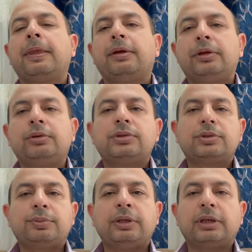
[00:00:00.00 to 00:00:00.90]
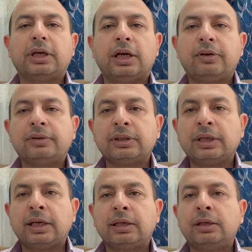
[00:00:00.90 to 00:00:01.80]
You speak every
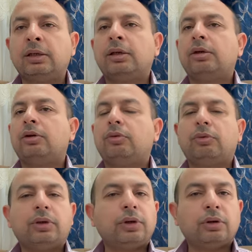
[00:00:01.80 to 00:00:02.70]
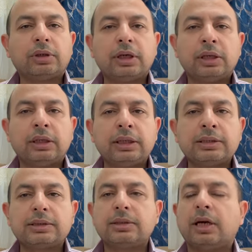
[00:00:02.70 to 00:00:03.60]
day with your
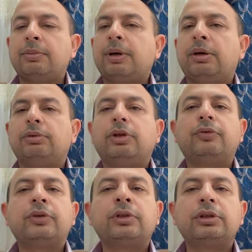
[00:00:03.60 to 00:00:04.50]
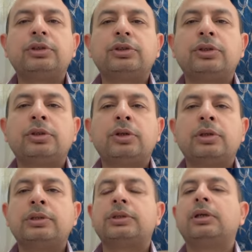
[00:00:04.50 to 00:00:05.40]
colleagues about different
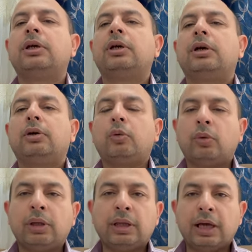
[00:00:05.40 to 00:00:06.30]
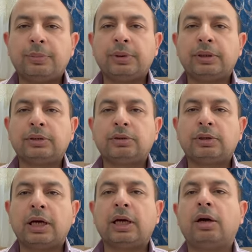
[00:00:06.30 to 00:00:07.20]
issues, will happen
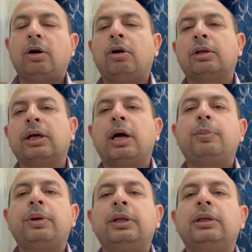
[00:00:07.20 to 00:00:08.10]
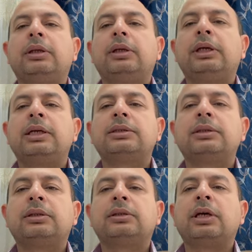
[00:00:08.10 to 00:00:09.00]
today or happened
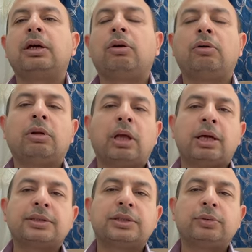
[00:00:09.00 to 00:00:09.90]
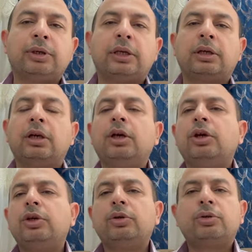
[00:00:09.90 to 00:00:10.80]
yesterday or last week.
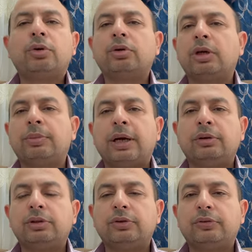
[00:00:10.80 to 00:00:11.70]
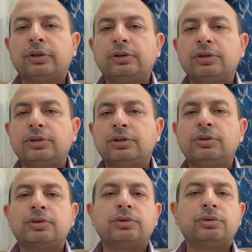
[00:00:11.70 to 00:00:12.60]
You talk about different
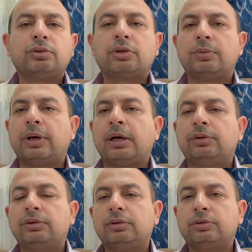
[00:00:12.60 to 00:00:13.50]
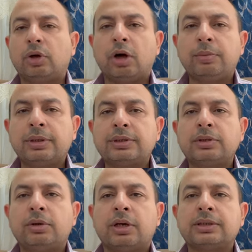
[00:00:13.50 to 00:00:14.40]
issues, you talk about topics
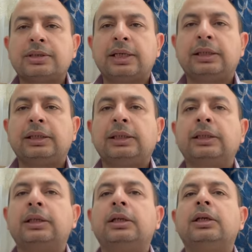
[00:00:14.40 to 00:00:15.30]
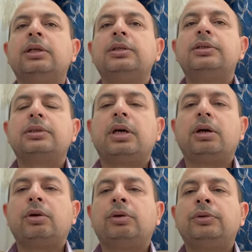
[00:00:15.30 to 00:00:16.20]
you are studying,
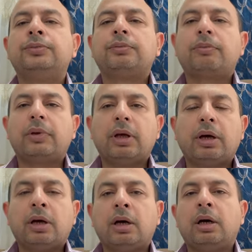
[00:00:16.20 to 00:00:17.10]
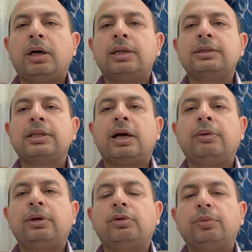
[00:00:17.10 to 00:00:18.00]
so it's
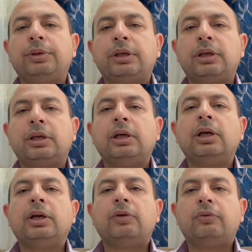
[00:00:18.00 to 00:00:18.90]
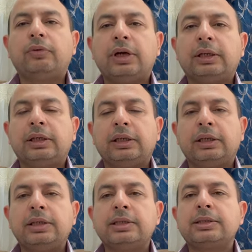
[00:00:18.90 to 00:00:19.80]
going to be very
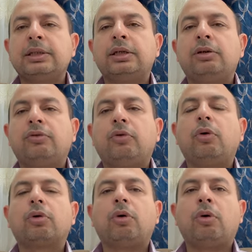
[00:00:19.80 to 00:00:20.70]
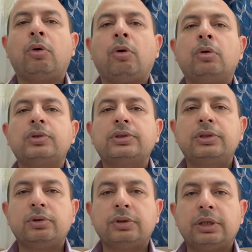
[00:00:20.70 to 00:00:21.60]
easy for all
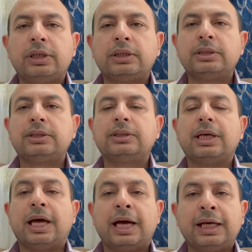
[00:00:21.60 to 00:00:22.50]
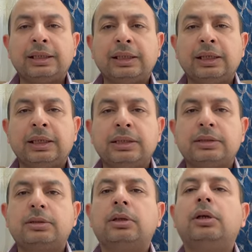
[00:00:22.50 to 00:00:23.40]
students at least
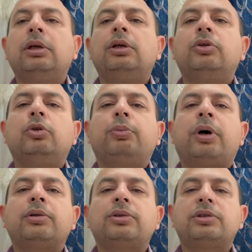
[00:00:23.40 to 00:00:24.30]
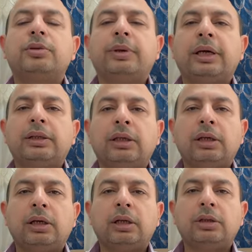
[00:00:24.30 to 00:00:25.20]
to participate in
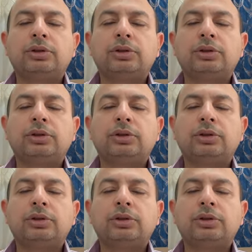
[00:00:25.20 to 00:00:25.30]
English,